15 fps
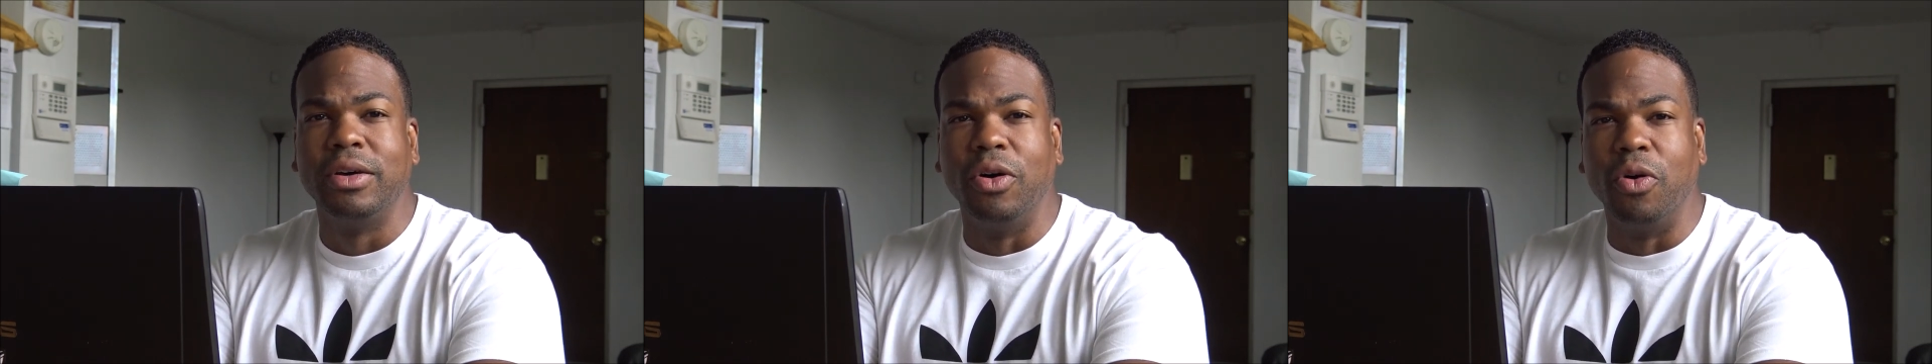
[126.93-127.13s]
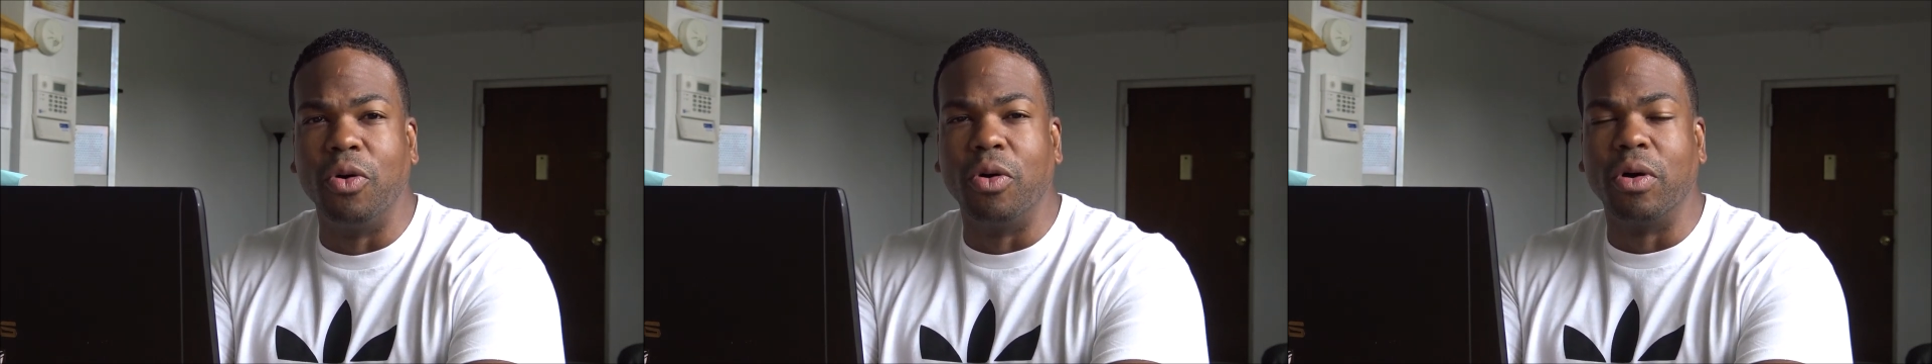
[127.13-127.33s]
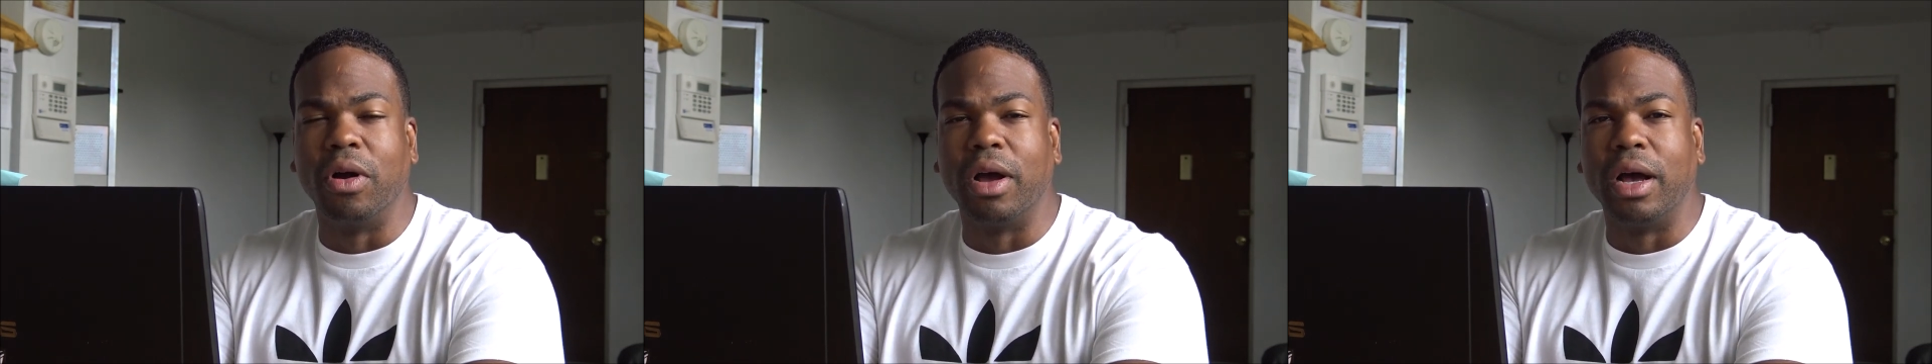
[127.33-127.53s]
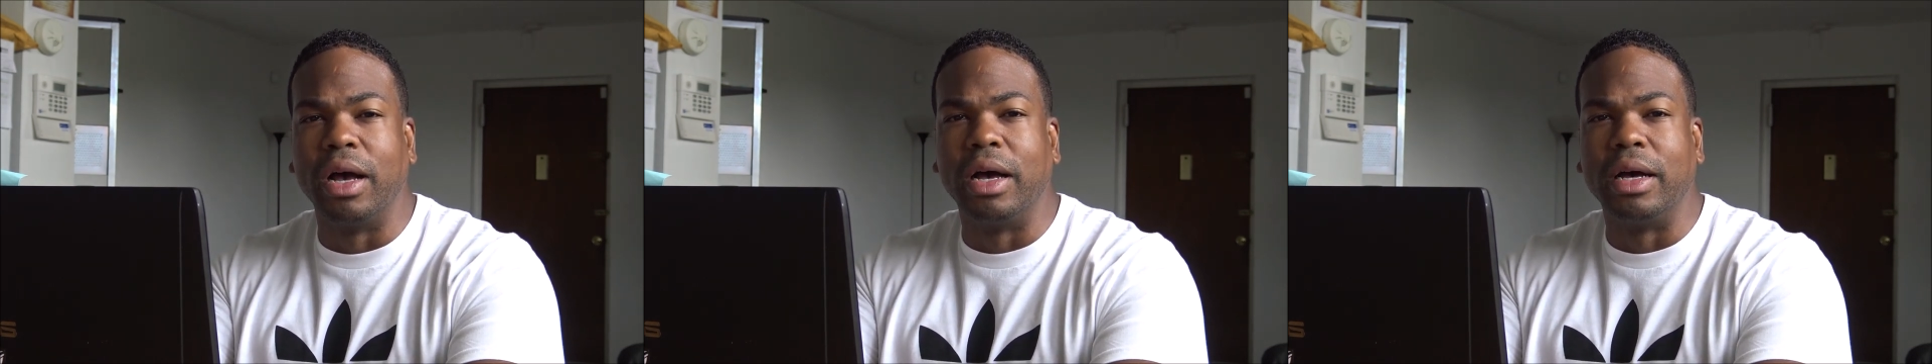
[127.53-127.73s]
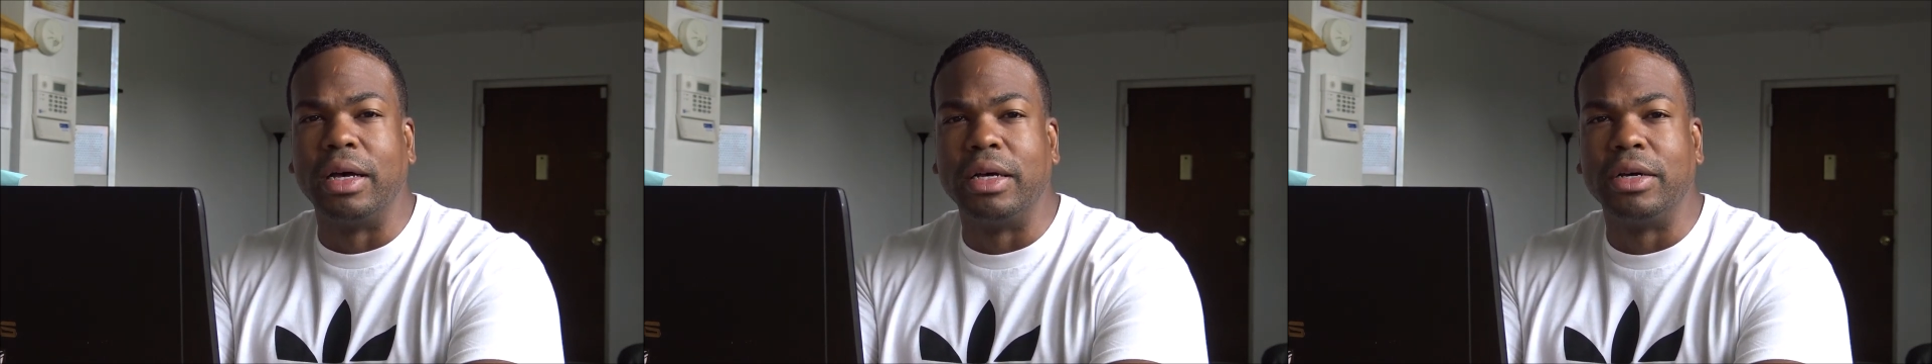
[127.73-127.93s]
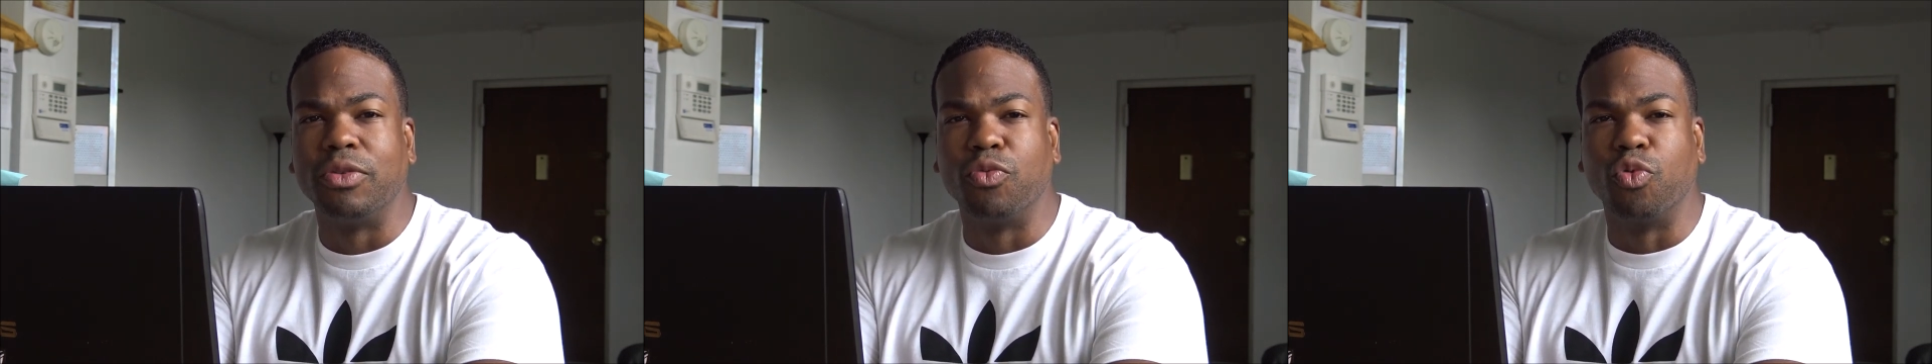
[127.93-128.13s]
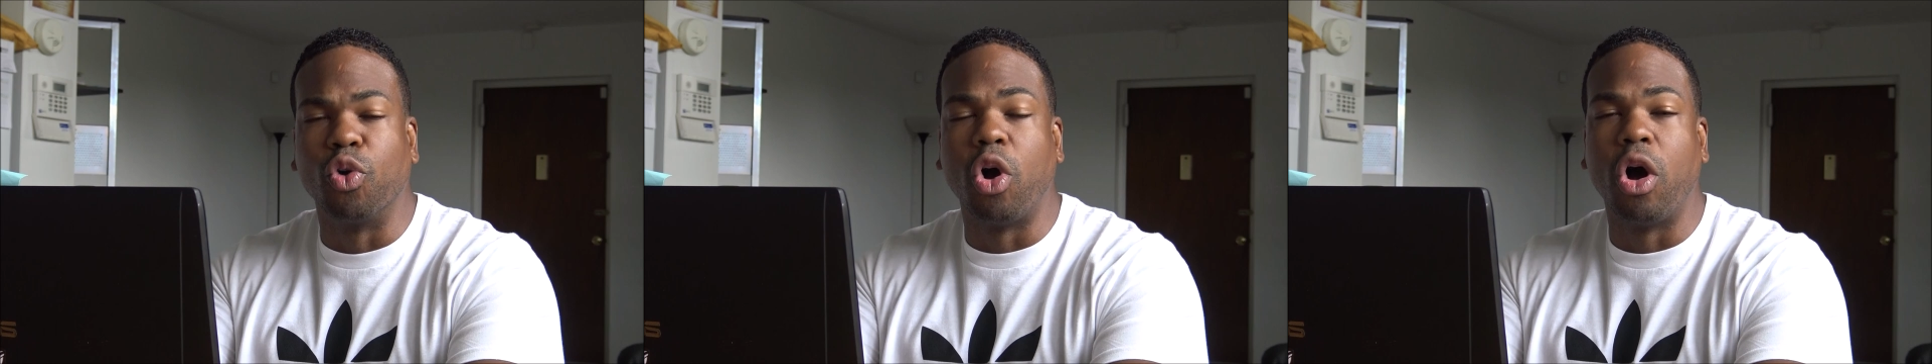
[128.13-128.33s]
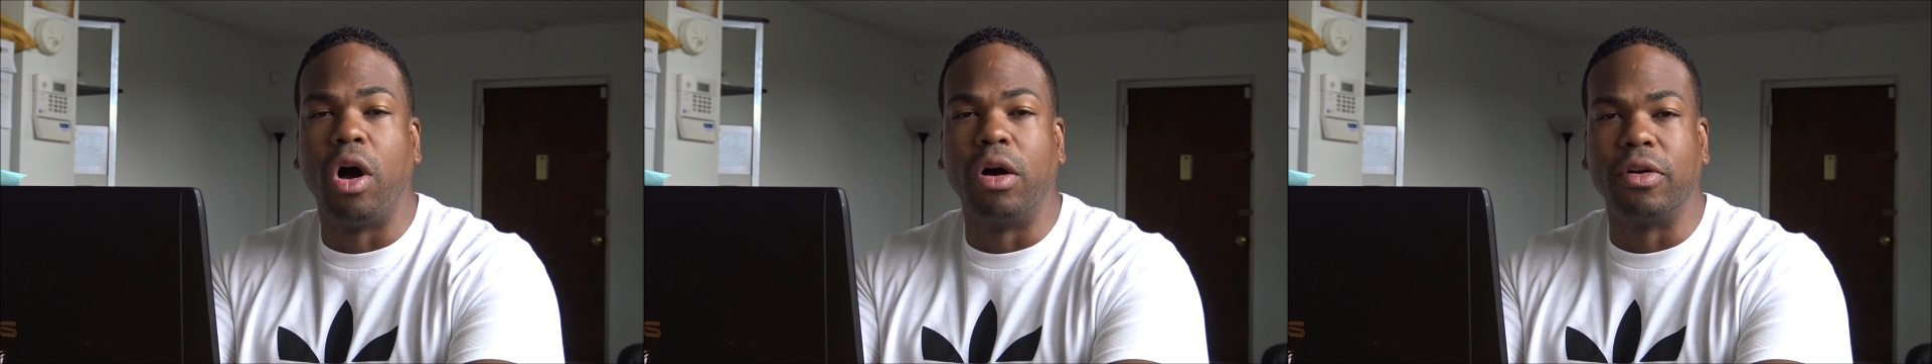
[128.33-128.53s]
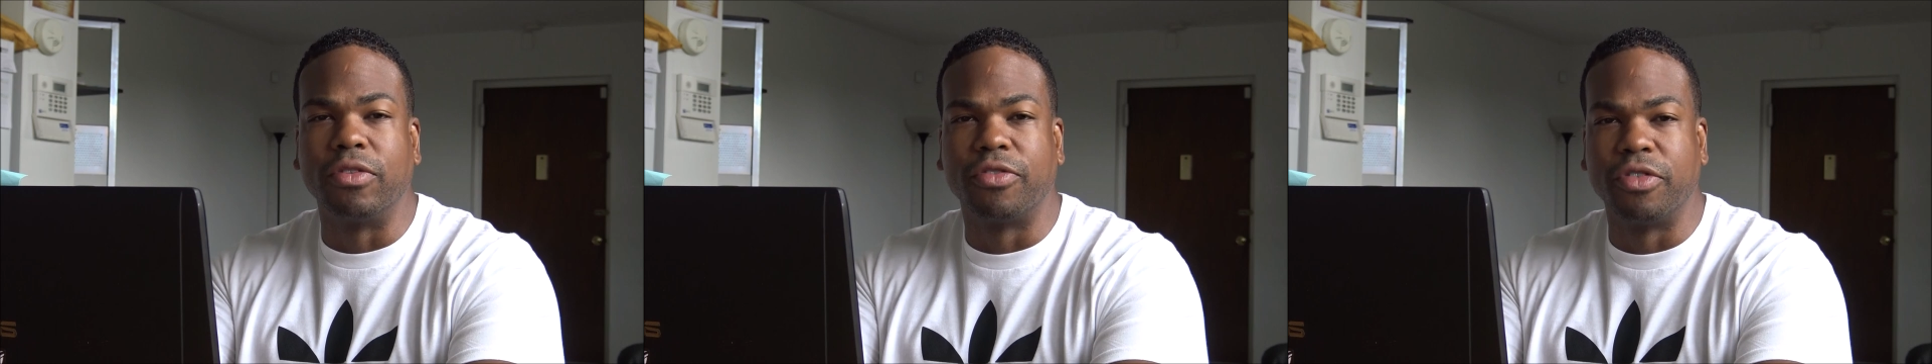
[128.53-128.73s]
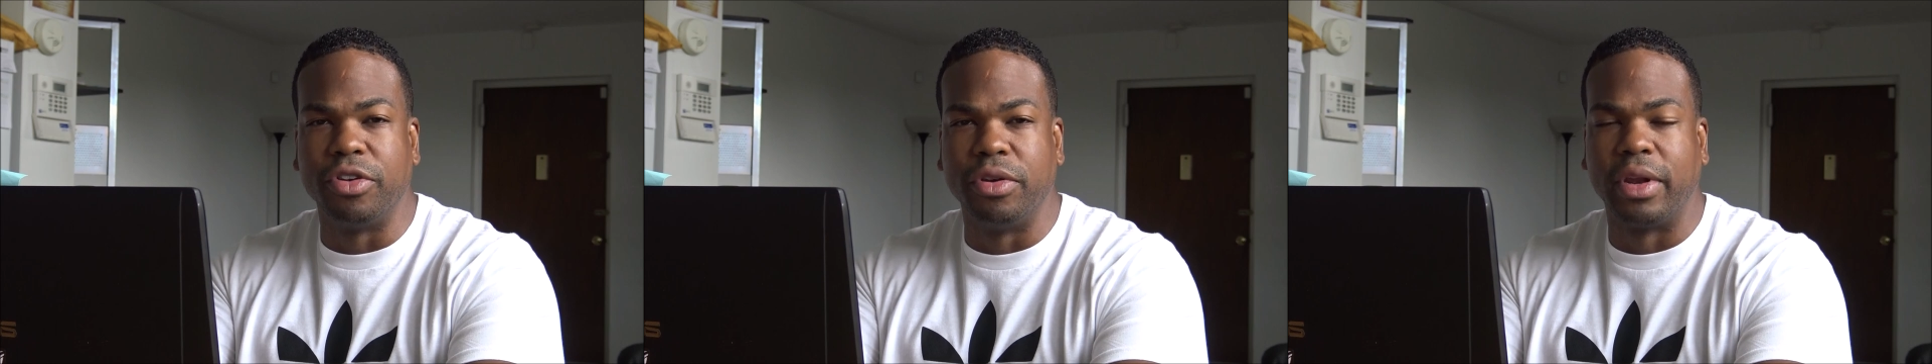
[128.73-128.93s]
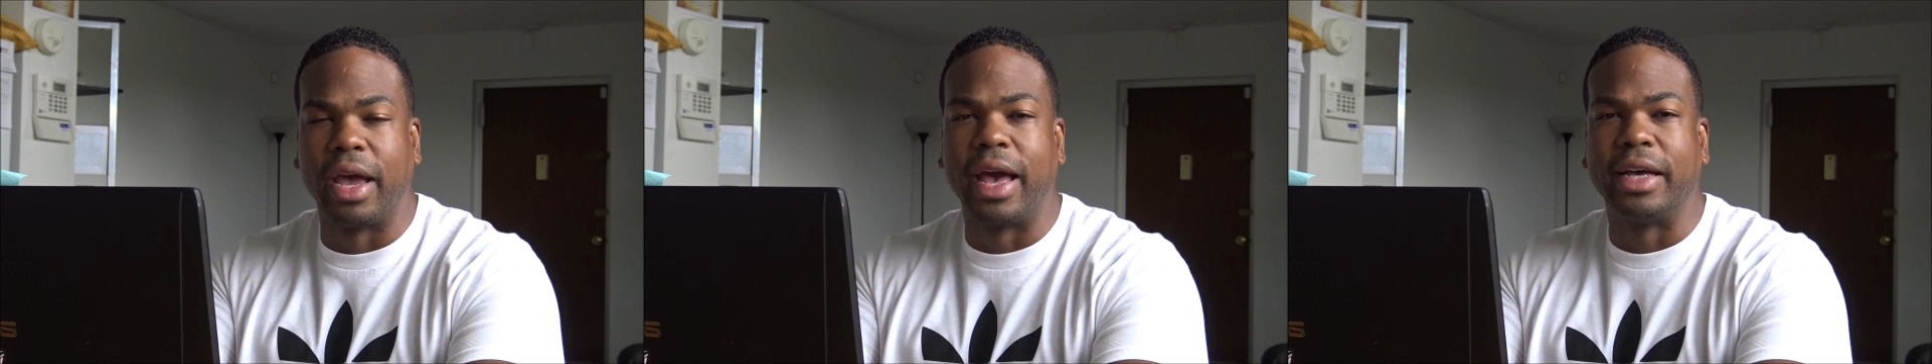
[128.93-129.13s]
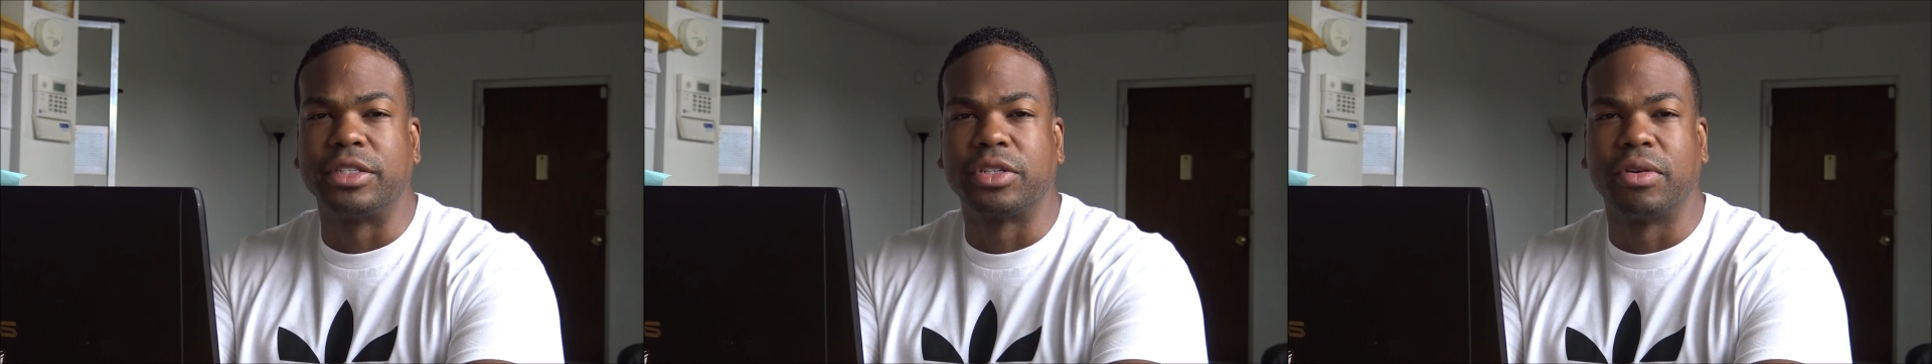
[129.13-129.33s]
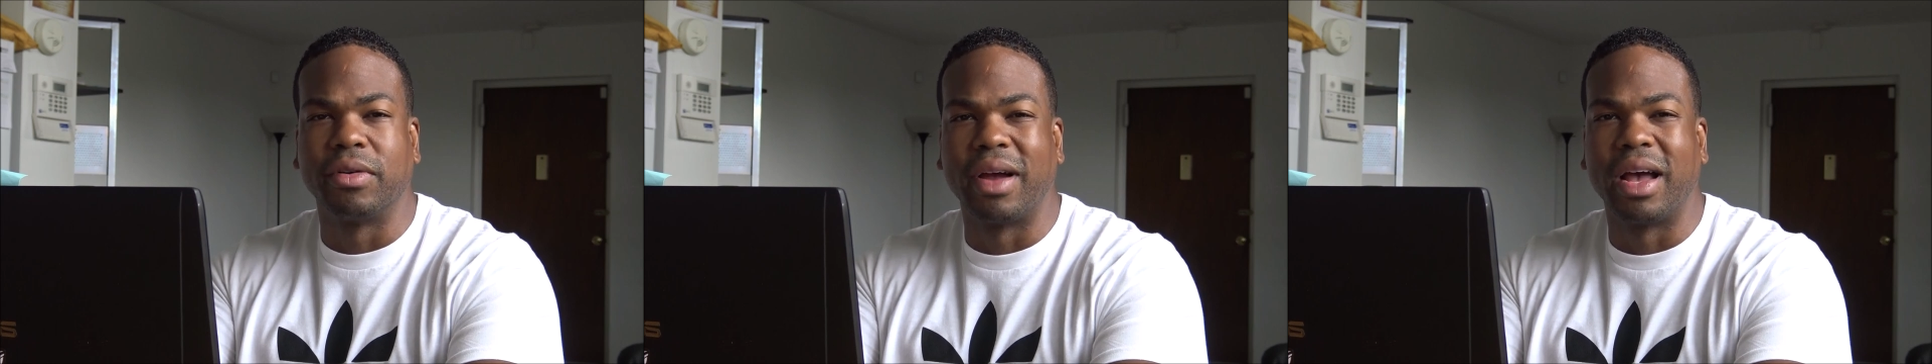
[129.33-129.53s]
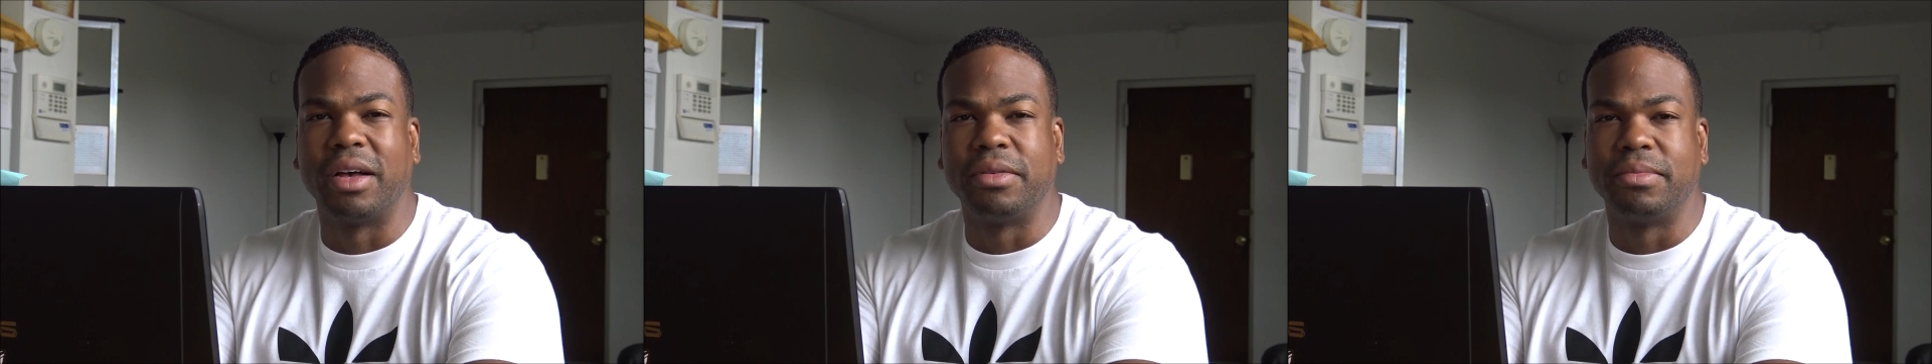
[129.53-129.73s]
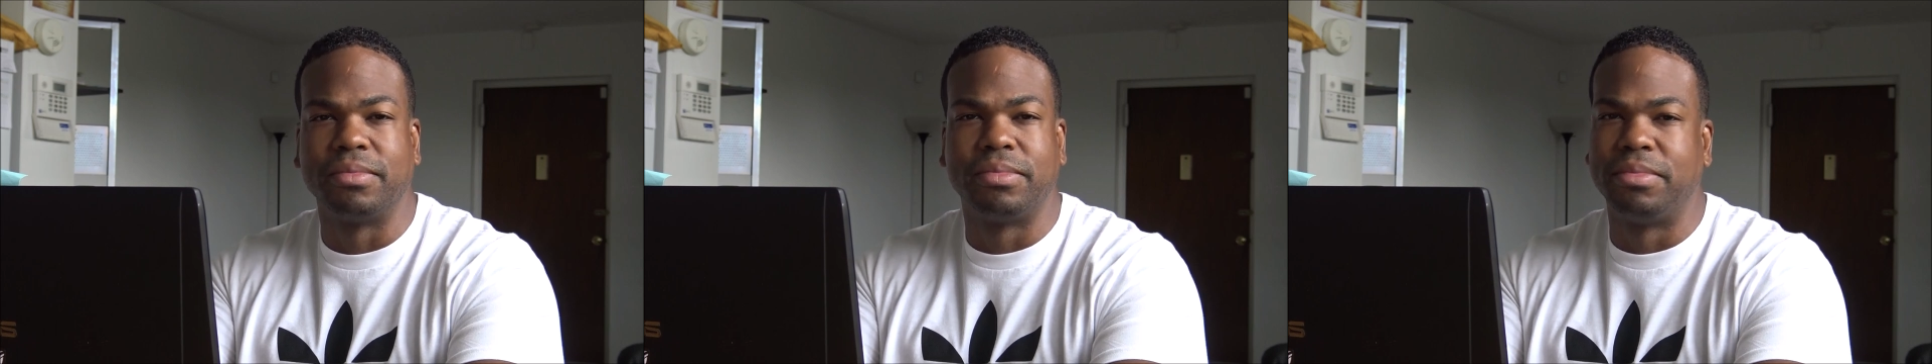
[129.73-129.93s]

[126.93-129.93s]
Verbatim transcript: or uh, wrong for you to ask her out.